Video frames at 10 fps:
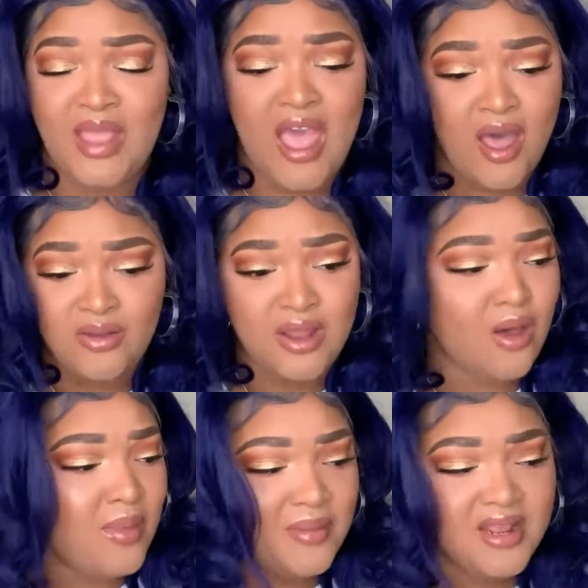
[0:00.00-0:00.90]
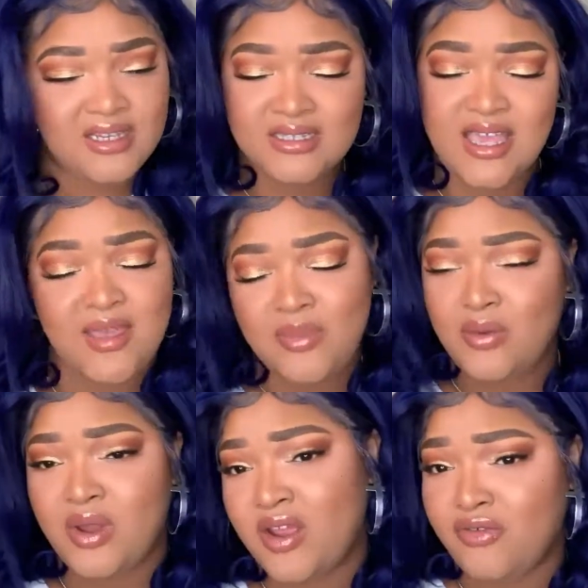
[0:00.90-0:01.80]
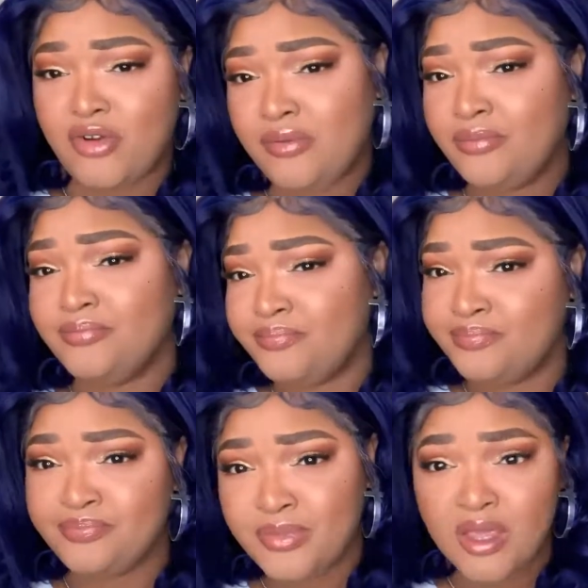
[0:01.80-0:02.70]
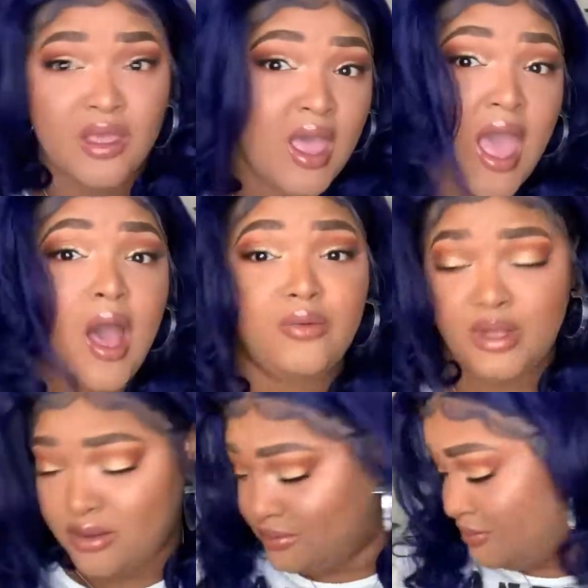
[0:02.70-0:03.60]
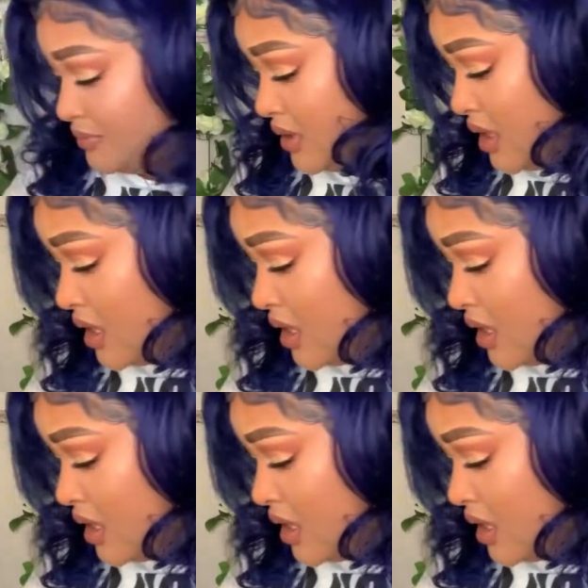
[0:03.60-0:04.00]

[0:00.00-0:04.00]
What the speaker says: I don't know. Maybe they just gave me whatever. I don't know.